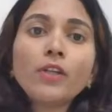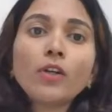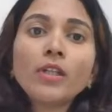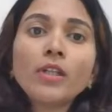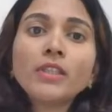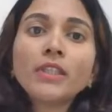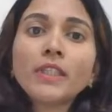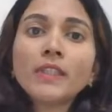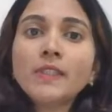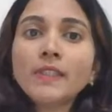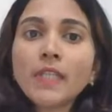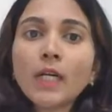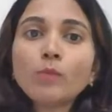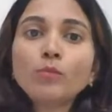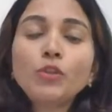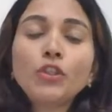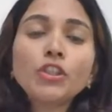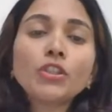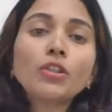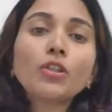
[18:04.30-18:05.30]
on
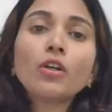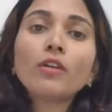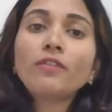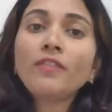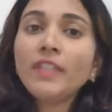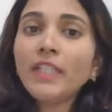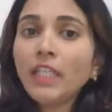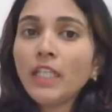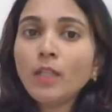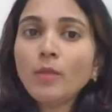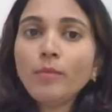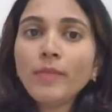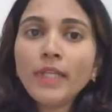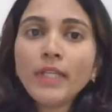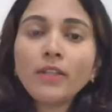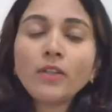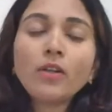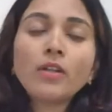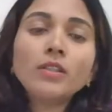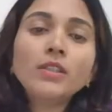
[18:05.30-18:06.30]
consumption of lean
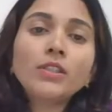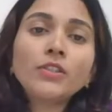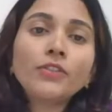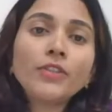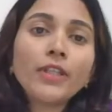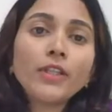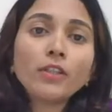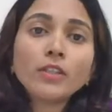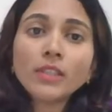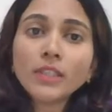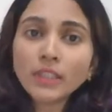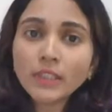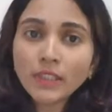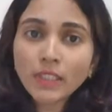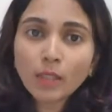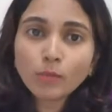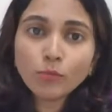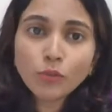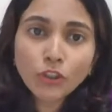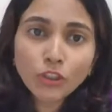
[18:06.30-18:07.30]
meat, concentrate on
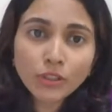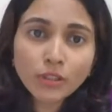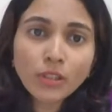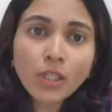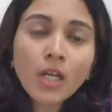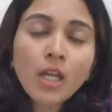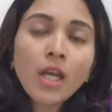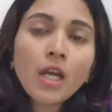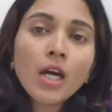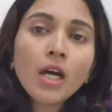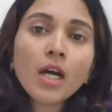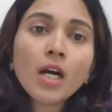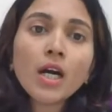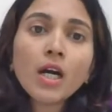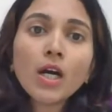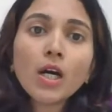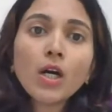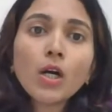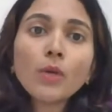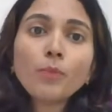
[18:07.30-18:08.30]
consumption
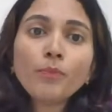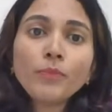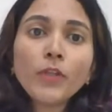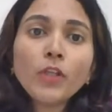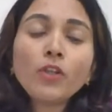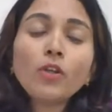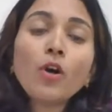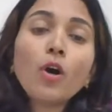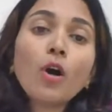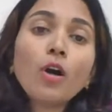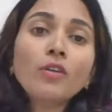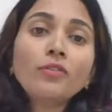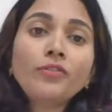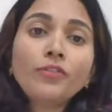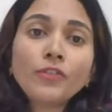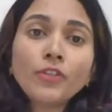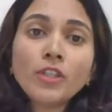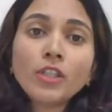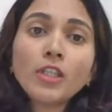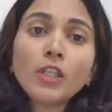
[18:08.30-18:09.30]
of
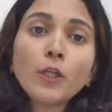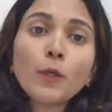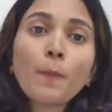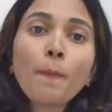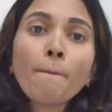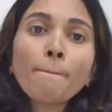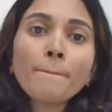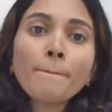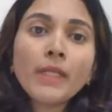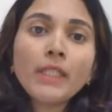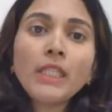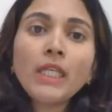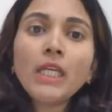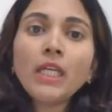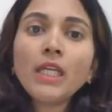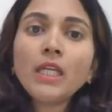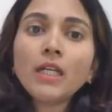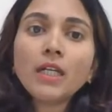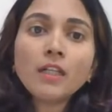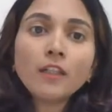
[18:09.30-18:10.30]

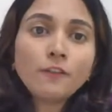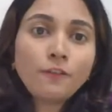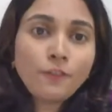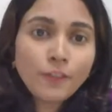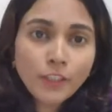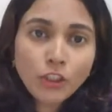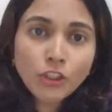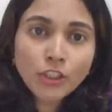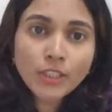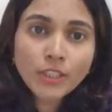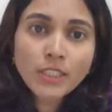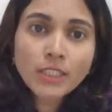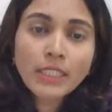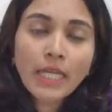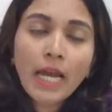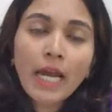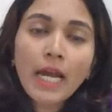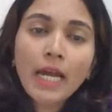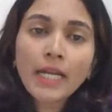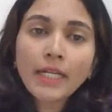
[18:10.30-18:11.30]
the fishes,
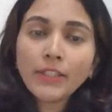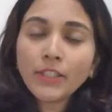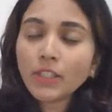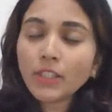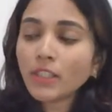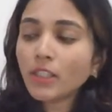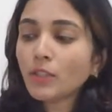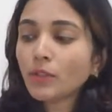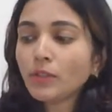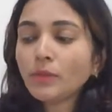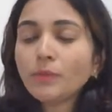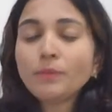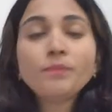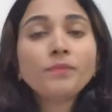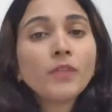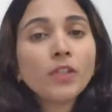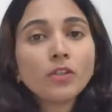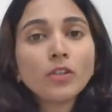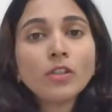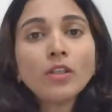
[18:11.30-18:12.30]
and
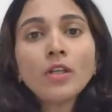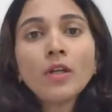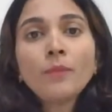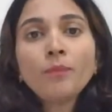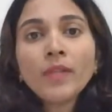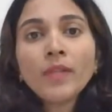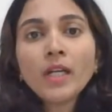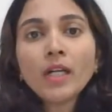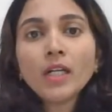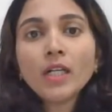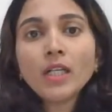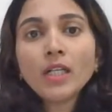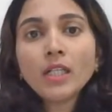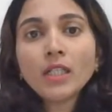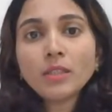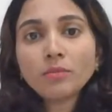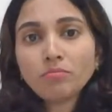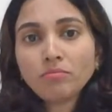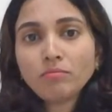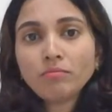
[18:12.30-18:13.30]
you know
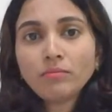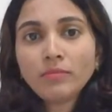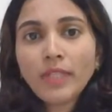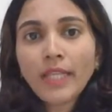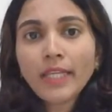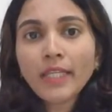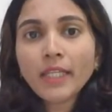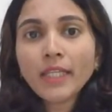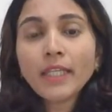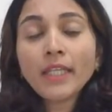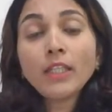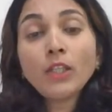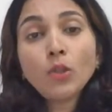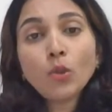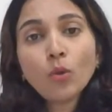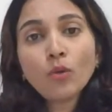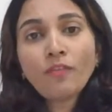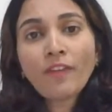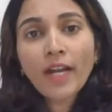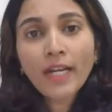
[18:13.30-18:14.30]
uh, taking in
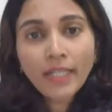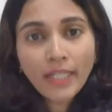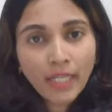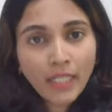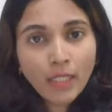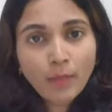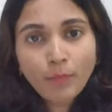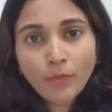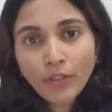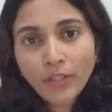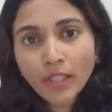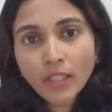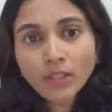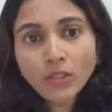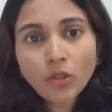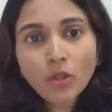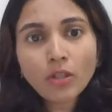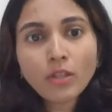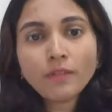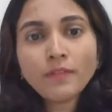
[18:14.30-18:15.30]
low fat dairy products.
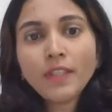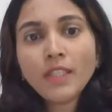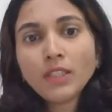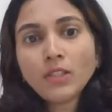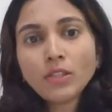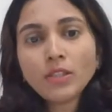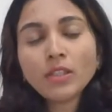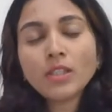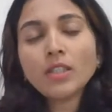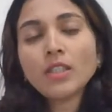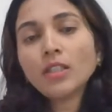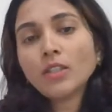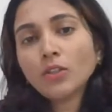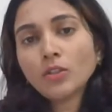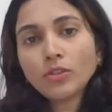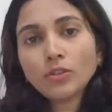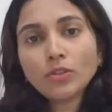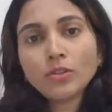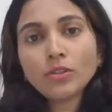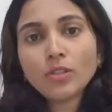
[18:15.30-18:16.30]
All of these
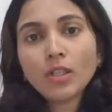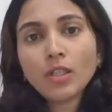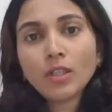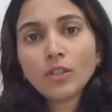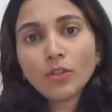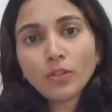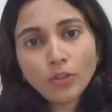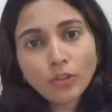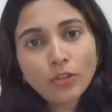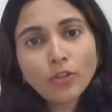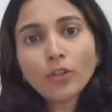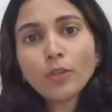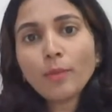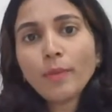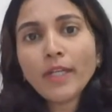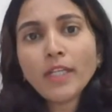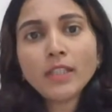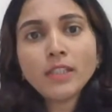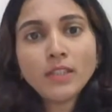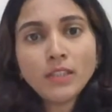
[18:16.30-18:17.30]
could be
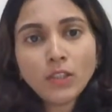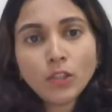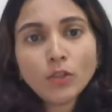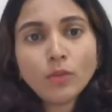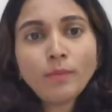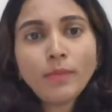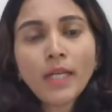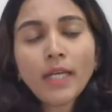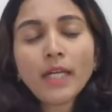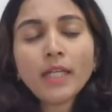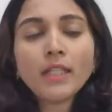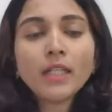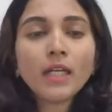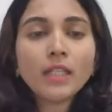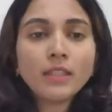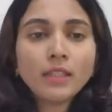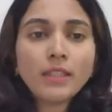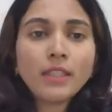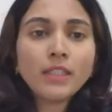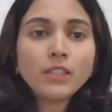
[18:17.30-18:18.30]
consumed, and
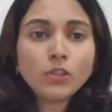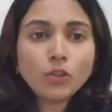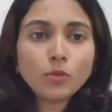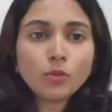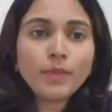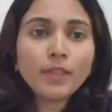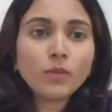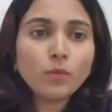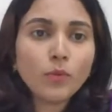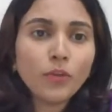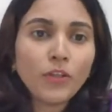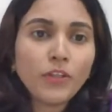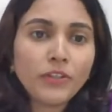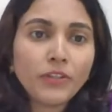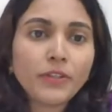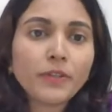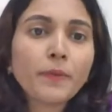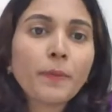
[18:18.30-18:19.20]
other things to be avoided.